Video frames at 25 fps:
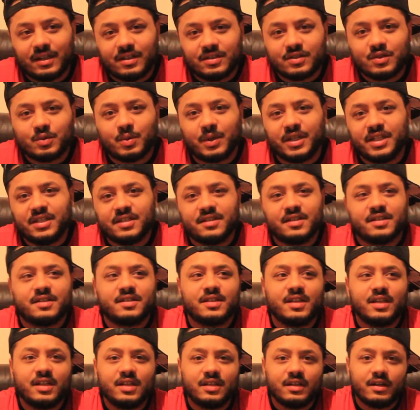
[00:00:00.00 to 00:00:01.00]
It's
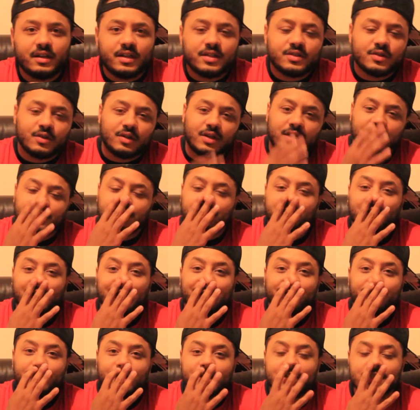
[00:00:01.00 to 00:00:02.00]
2016 and it took us
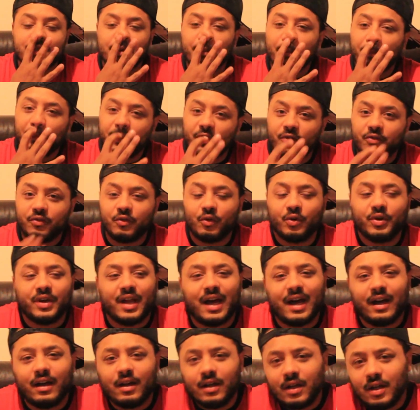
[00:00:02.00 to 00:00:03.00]
5 years, and before
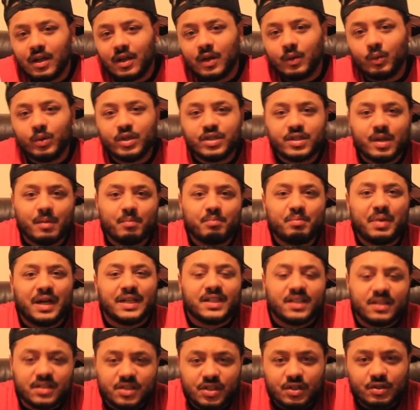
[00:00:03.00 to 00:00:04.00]
that we used to
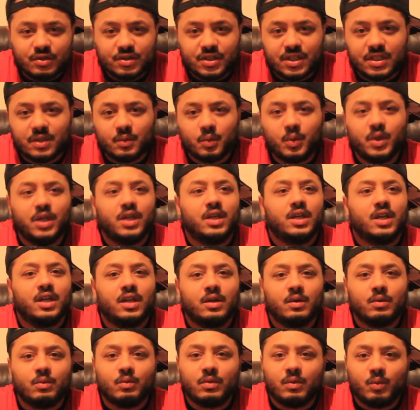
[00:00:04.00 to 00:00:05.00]
batter Chelsea week
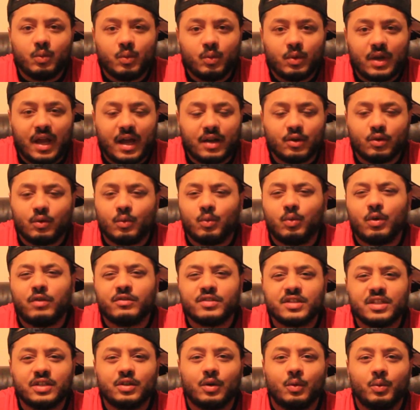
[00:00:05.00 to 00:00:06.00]
in, like, not
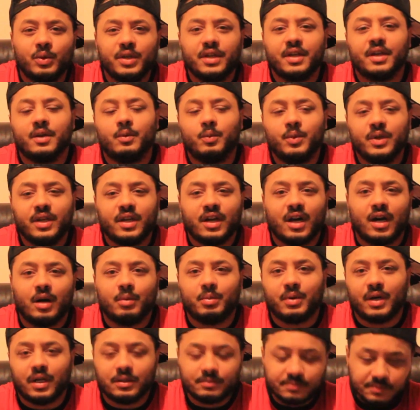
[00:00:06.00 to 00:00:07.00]
obviously not week in, week out,
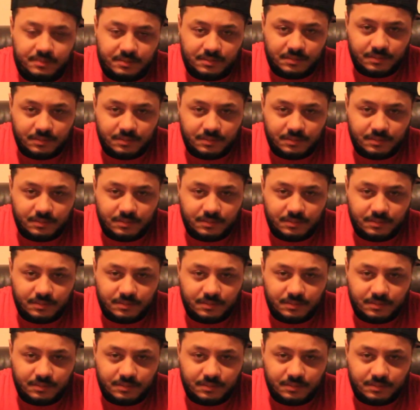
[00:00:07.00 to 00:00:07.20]
but